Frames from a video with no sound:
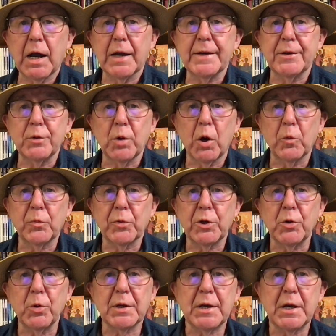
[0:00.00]
I do hope that
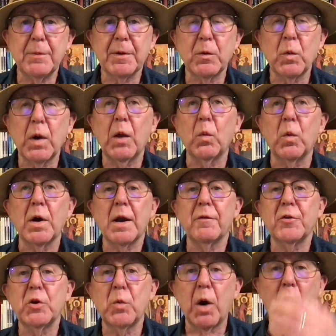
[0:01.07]
you are keeping well
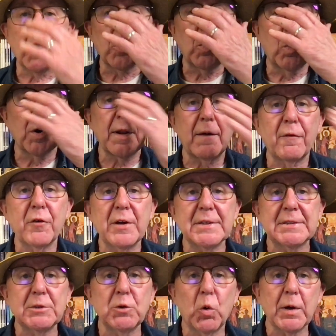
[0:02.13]
wherever you are or whatever it
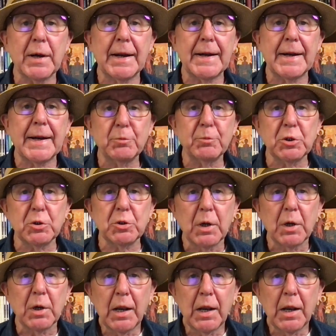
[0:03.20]
is you're getting up to.